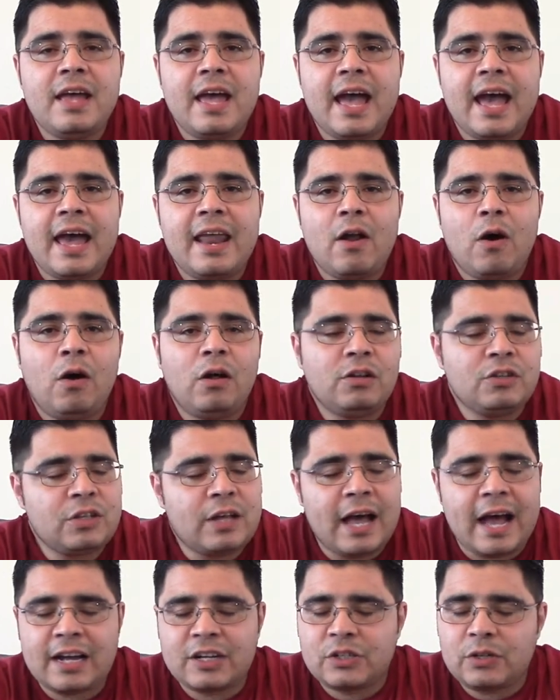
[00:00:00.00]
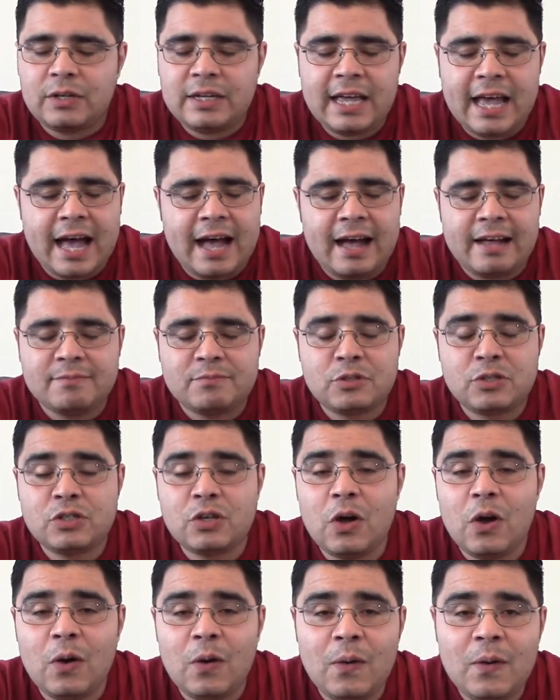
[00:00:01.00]
And all, actually, I, am
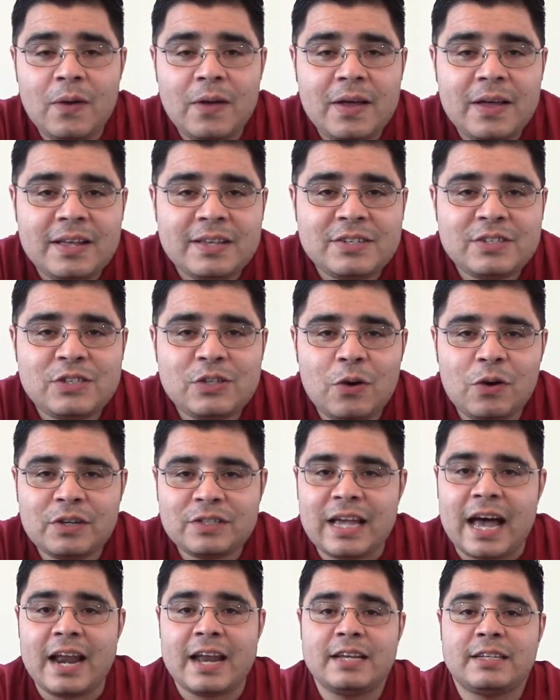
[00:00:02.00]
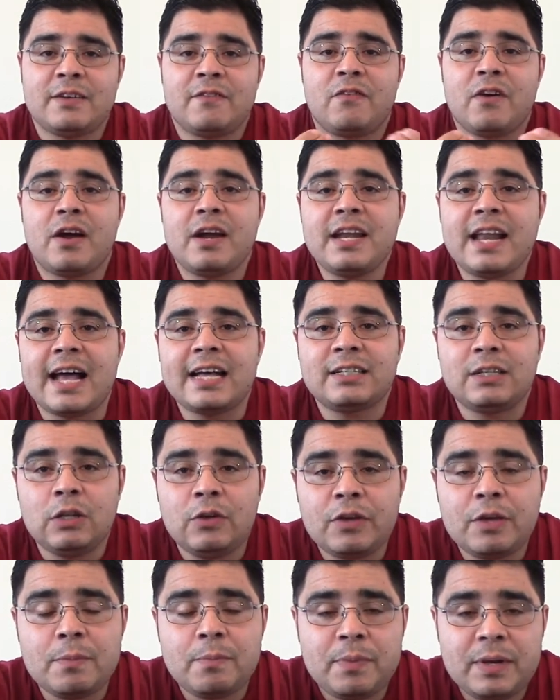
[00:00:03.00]
so, so excited. It's a very nice
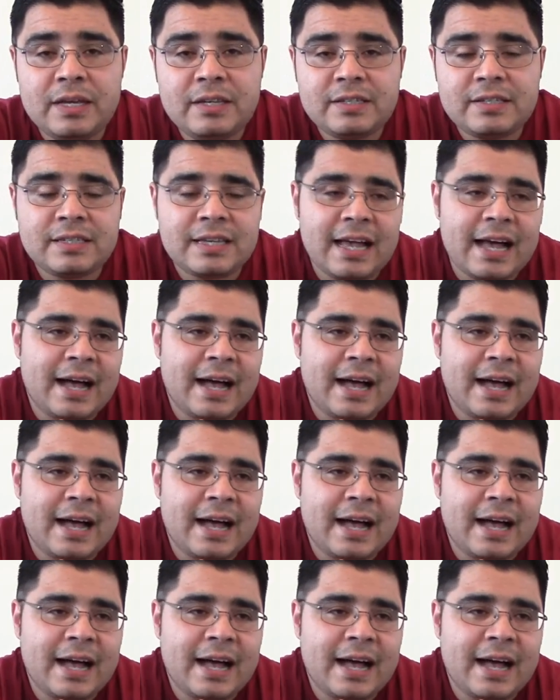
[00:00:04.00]
looking piece.